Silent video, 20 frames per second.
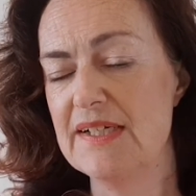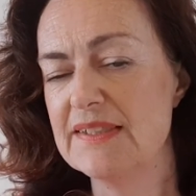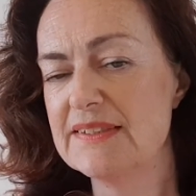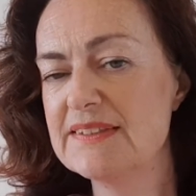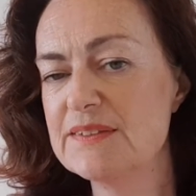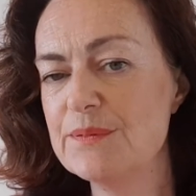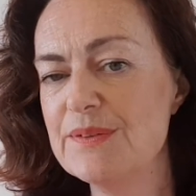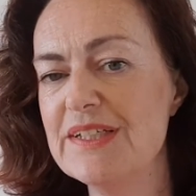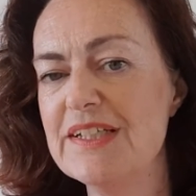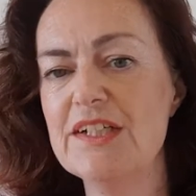
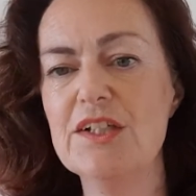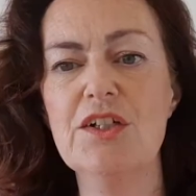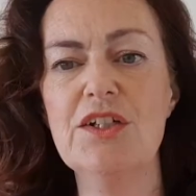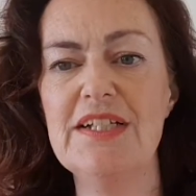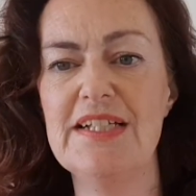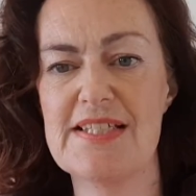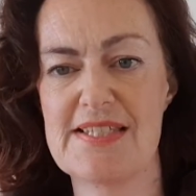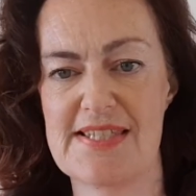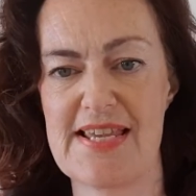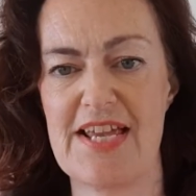So, in an
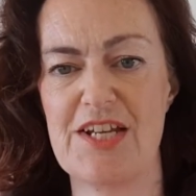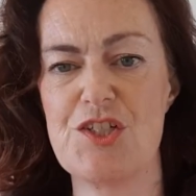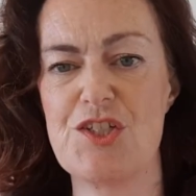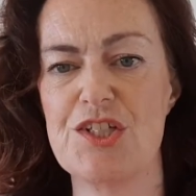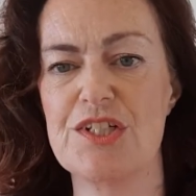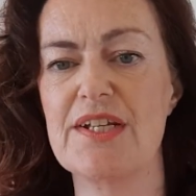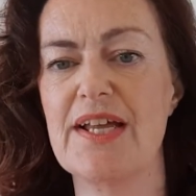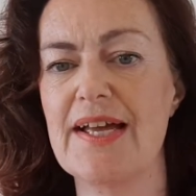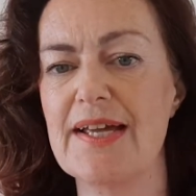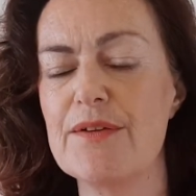earlier
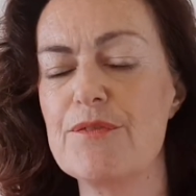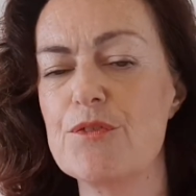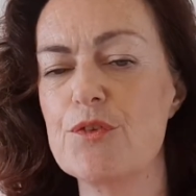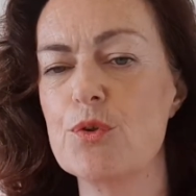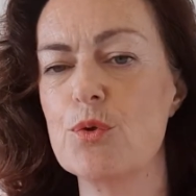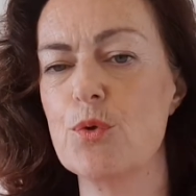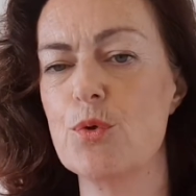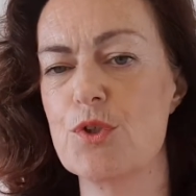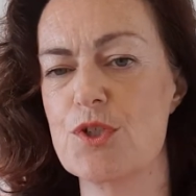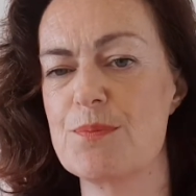session, I've
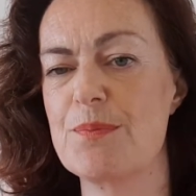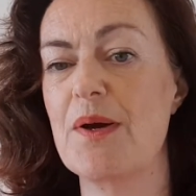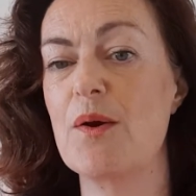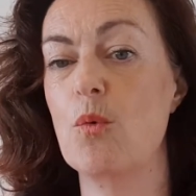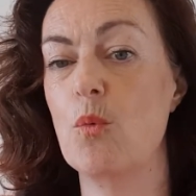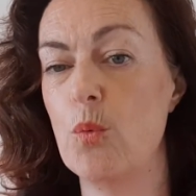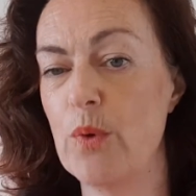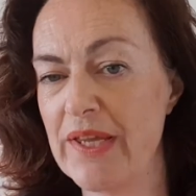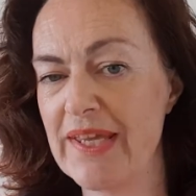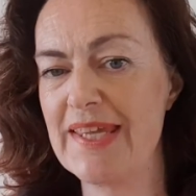talked
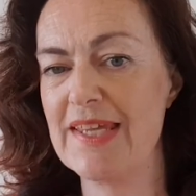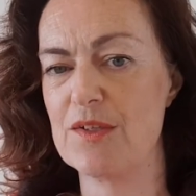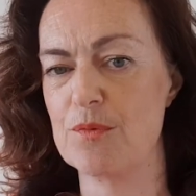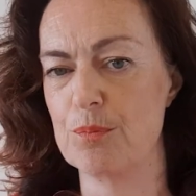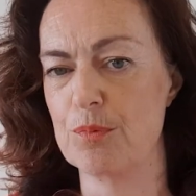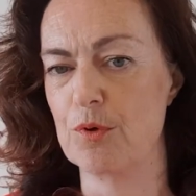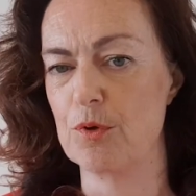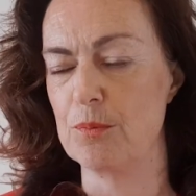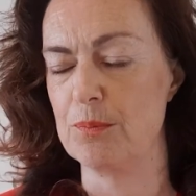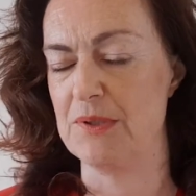about
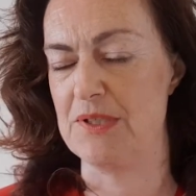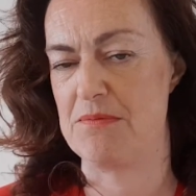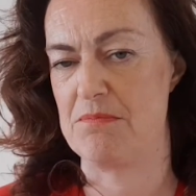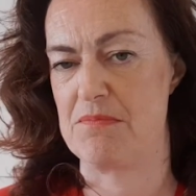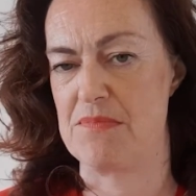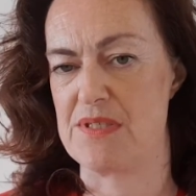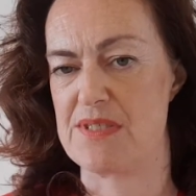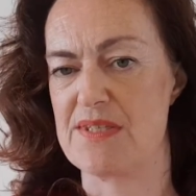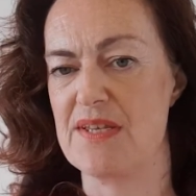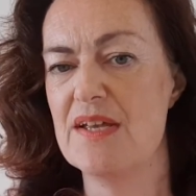wicked
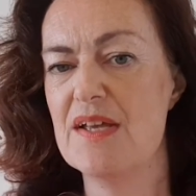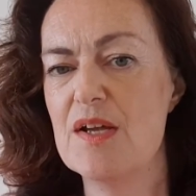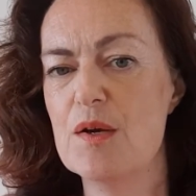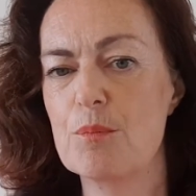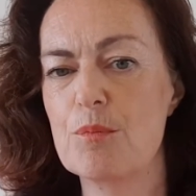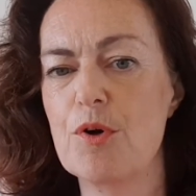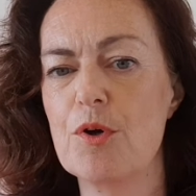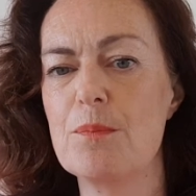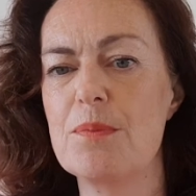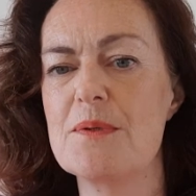problems,
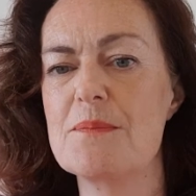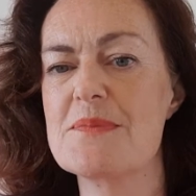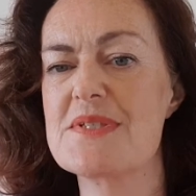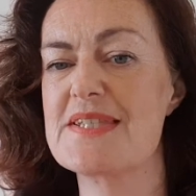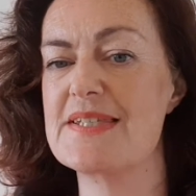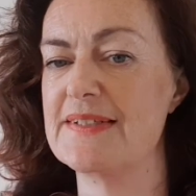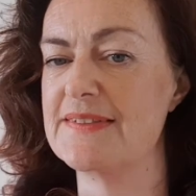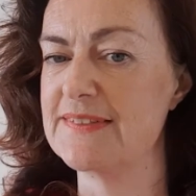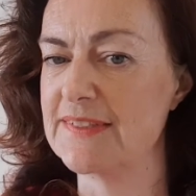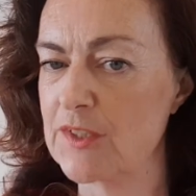problems
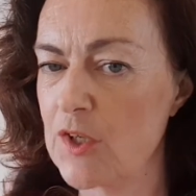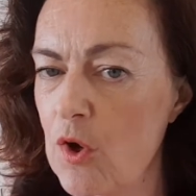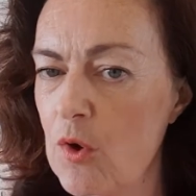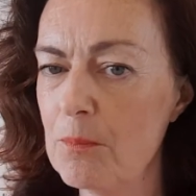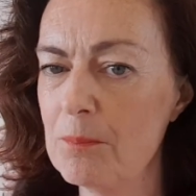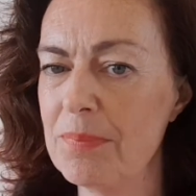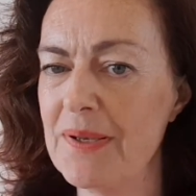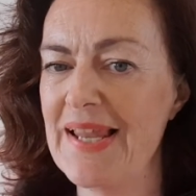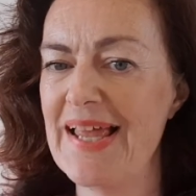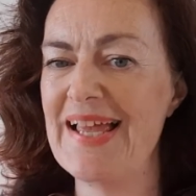that are
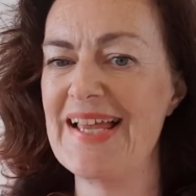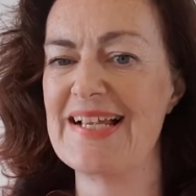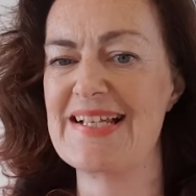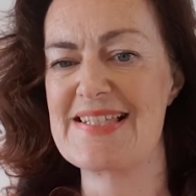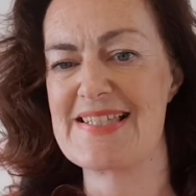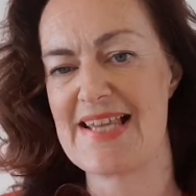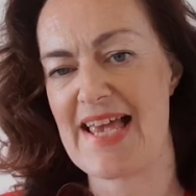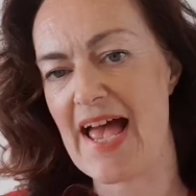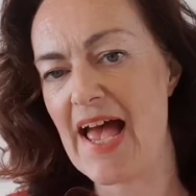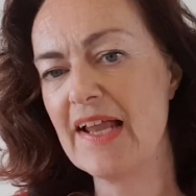
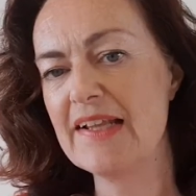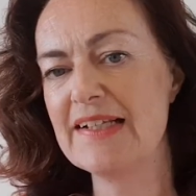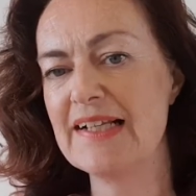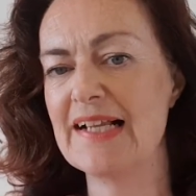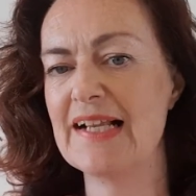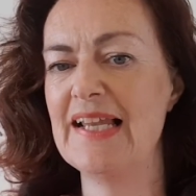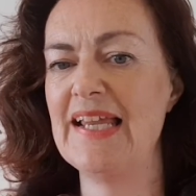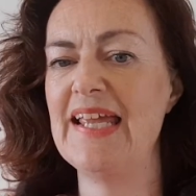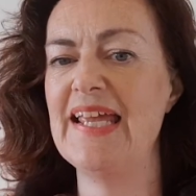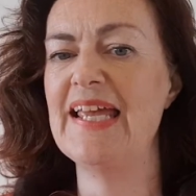complex,
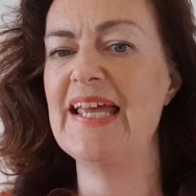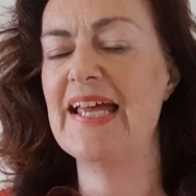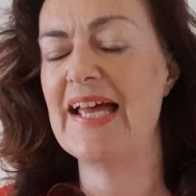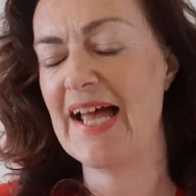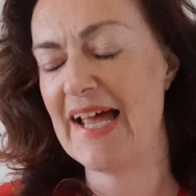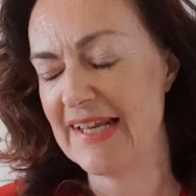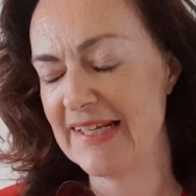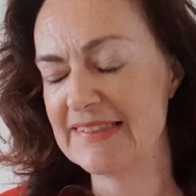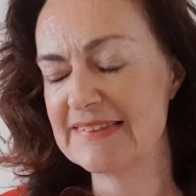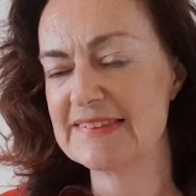unclear,
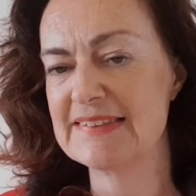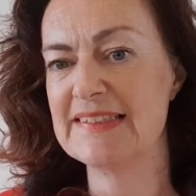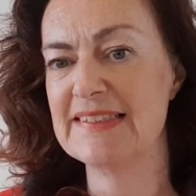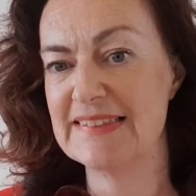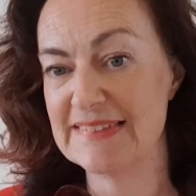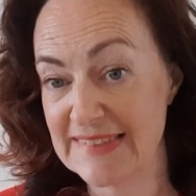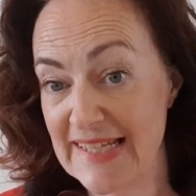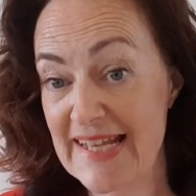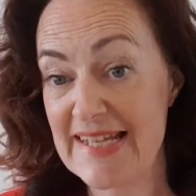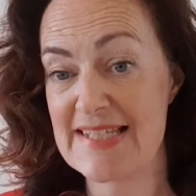and
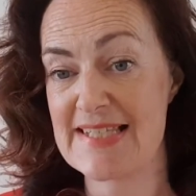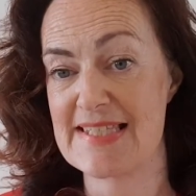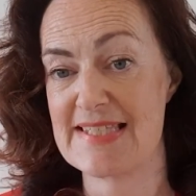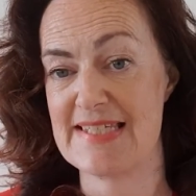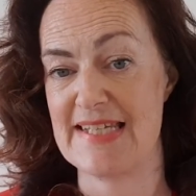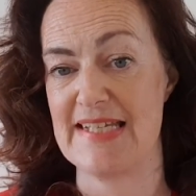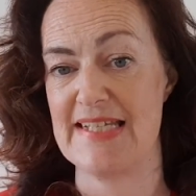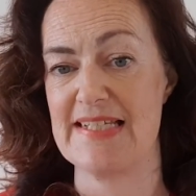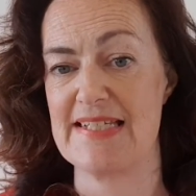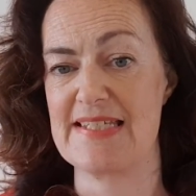
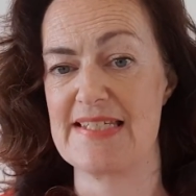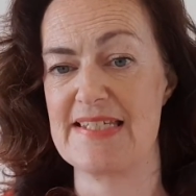contested.